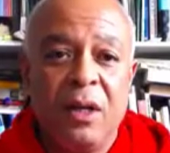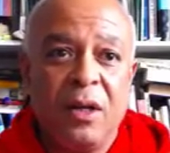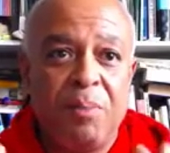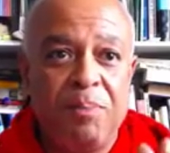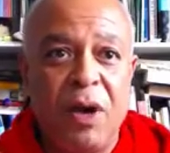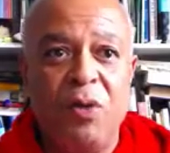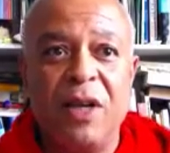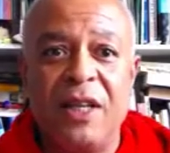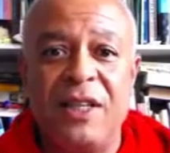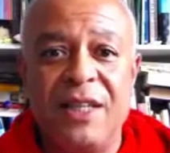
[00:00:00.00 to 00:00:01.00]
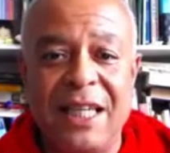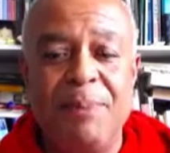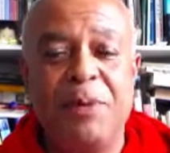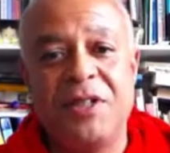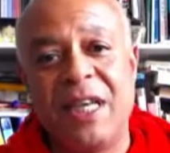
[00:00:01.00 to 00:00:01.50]
The bone is the
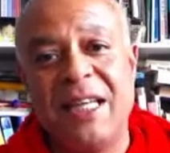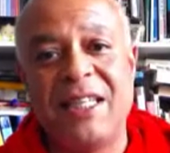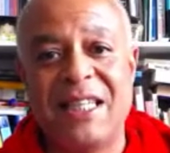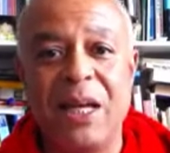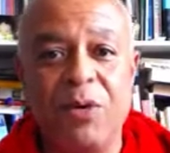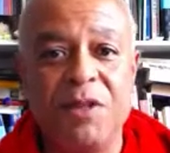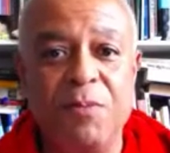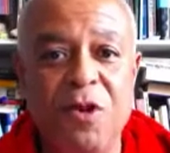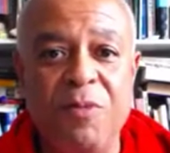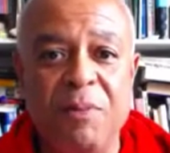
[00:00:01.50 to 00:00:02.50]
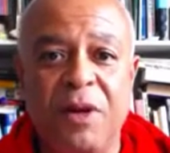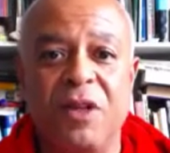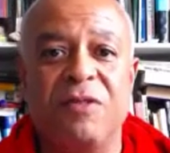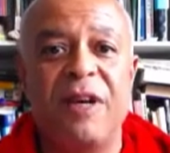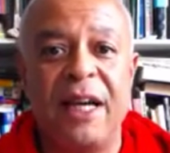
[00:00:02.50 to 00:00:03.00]
deepest and slowest movement because of